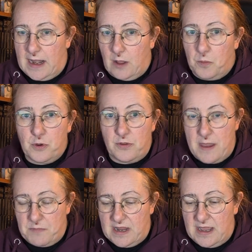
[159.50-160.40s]
and I'll
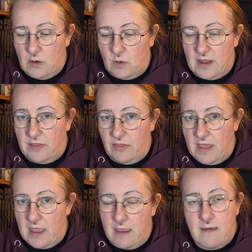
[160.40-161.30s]
put them down
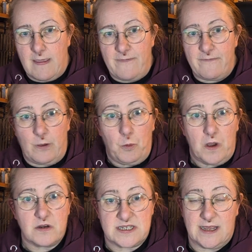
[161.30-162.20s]
in the
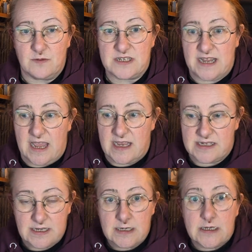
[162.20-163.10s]
info box
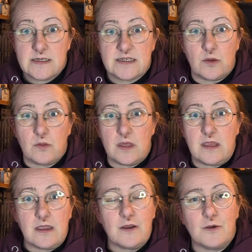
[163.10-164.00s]
downstairs so
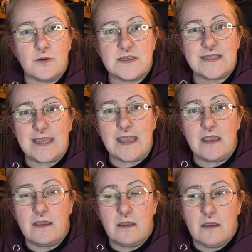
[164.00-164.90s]
that you can all
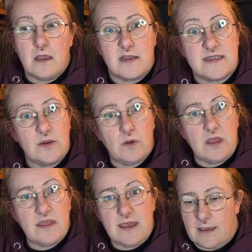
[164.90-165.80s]
see
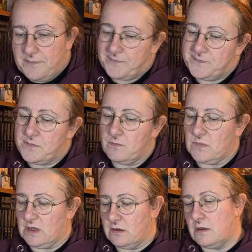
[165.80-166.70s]
what you think.
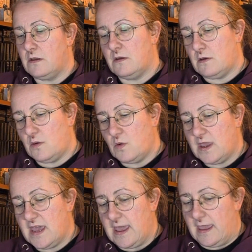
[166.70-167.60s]

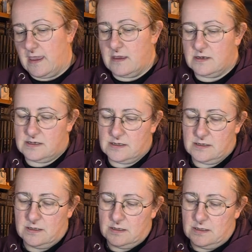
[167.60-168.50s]
Okay,
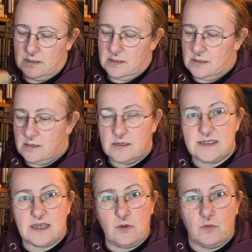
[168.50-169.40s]

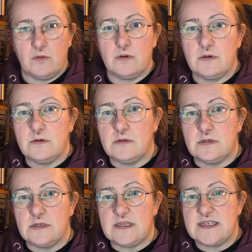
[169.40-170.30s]
so
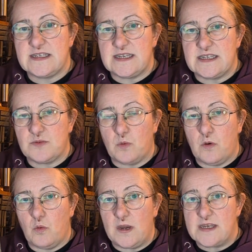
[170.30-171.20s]
this is
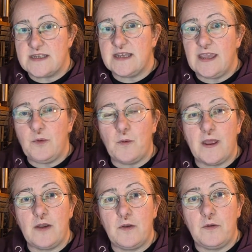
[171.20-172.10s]
what we see
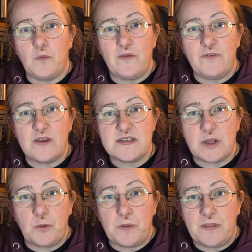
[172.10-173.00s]
when we
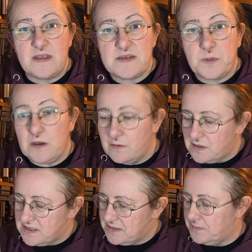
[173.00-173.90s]
first open this
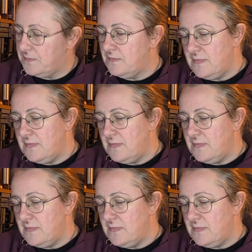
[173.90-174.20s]
box.